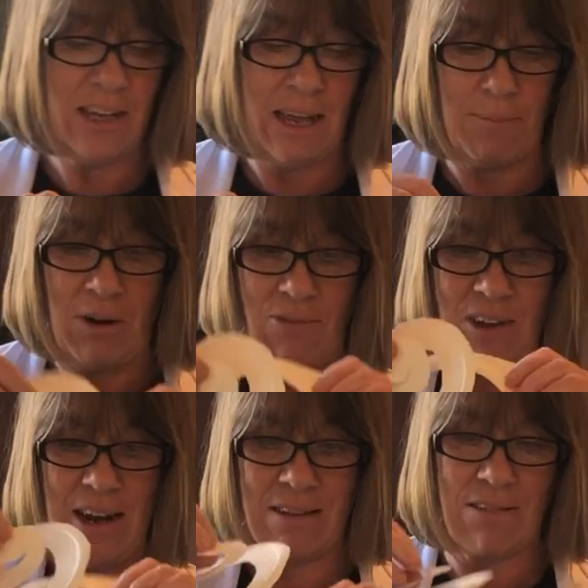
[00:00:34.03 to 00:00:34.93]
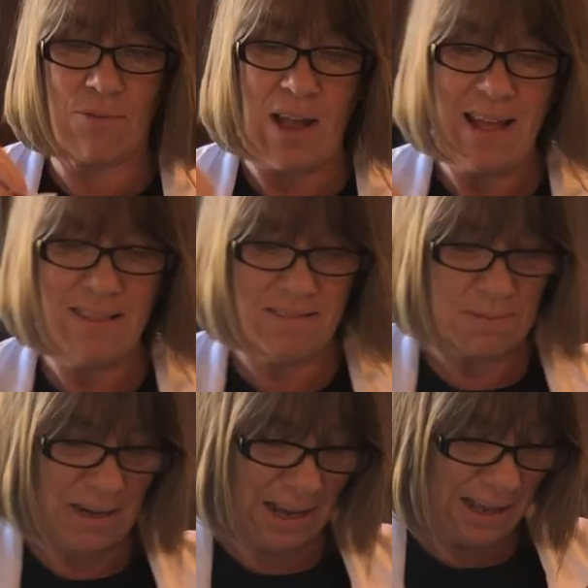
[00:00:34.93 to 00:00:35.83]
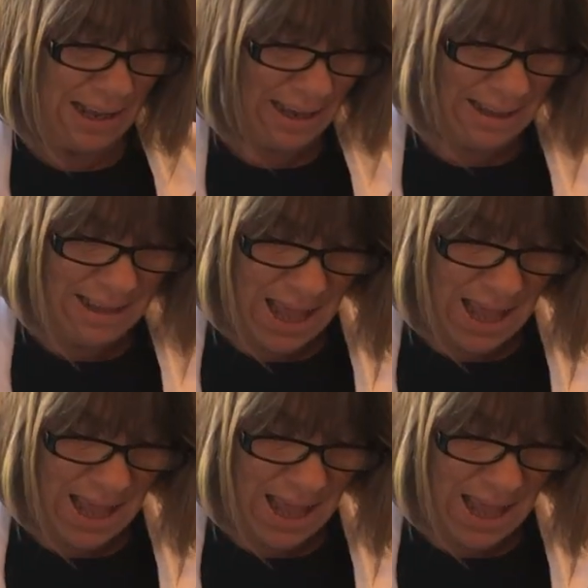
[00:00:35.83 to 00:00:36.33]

And what I've done is I've cut this one out here